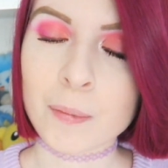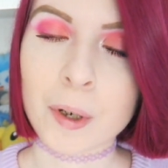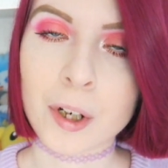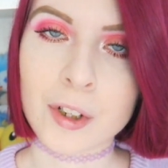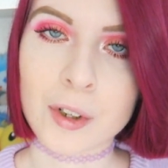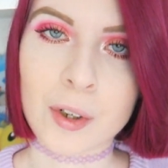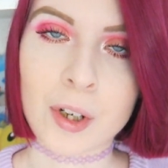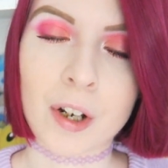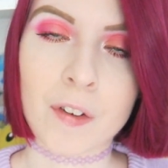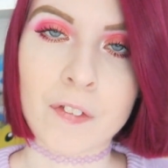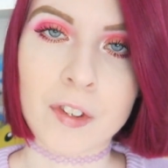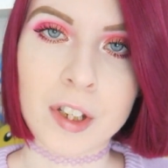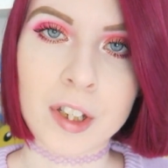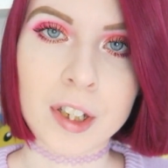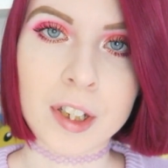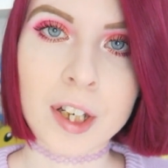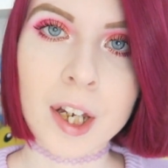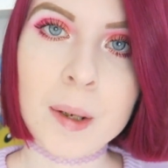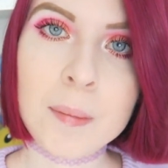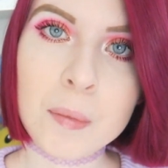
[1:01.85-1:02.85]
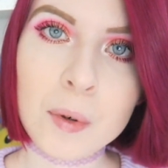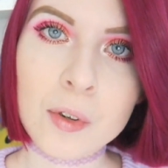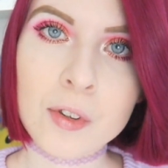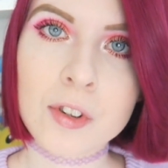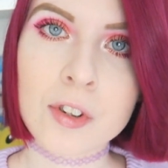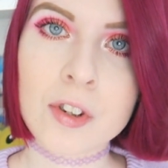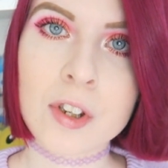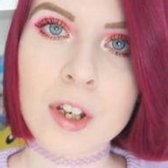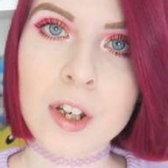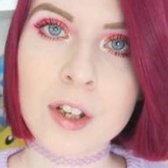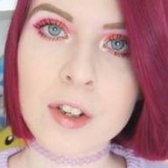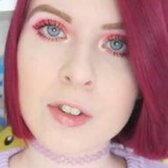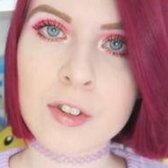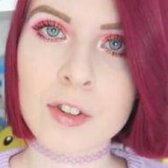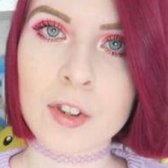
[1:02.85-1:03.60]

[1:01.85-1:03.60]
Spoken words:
but I don't have the game boxes here,